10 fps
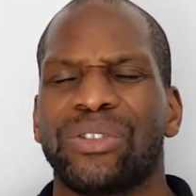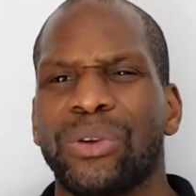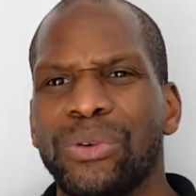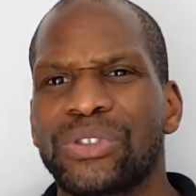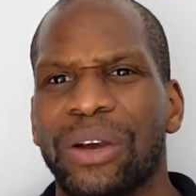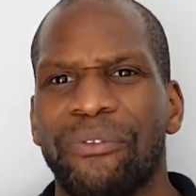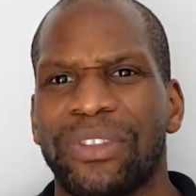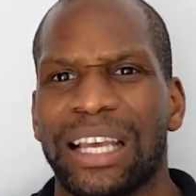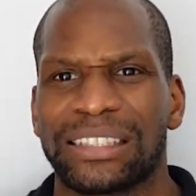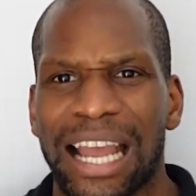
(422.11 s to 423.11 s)
do something
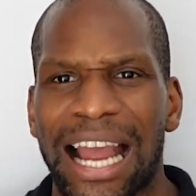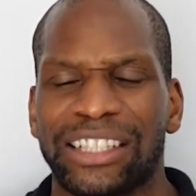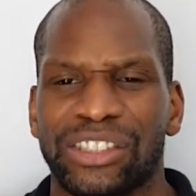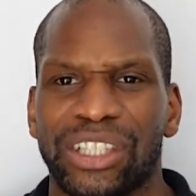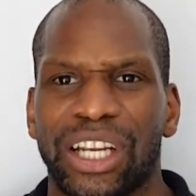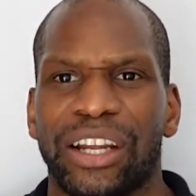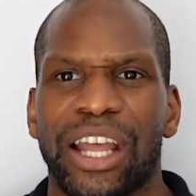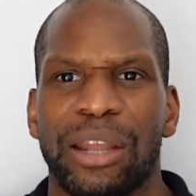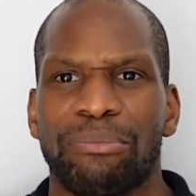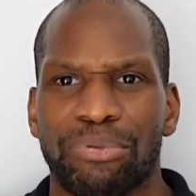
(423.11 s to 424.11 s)
that's actually going
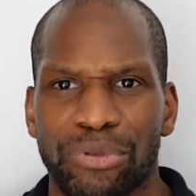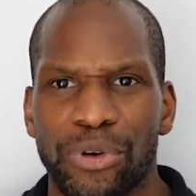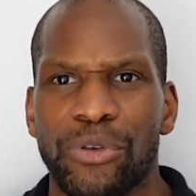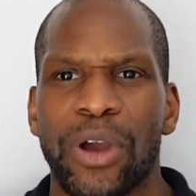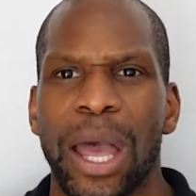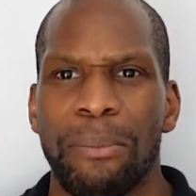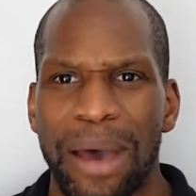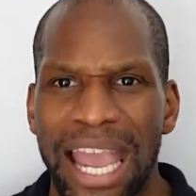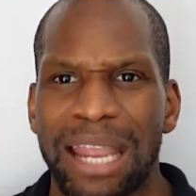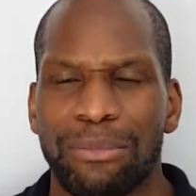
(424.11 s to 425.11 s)
to improve
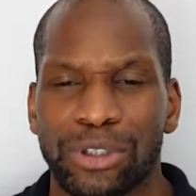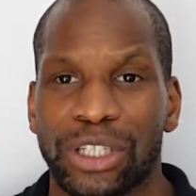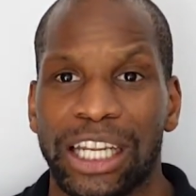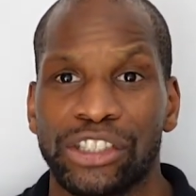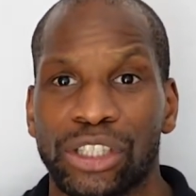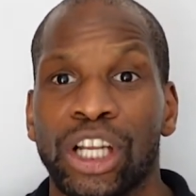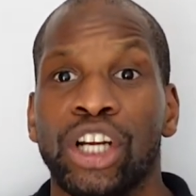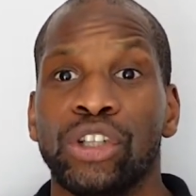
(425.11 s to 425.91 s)
pain modulation.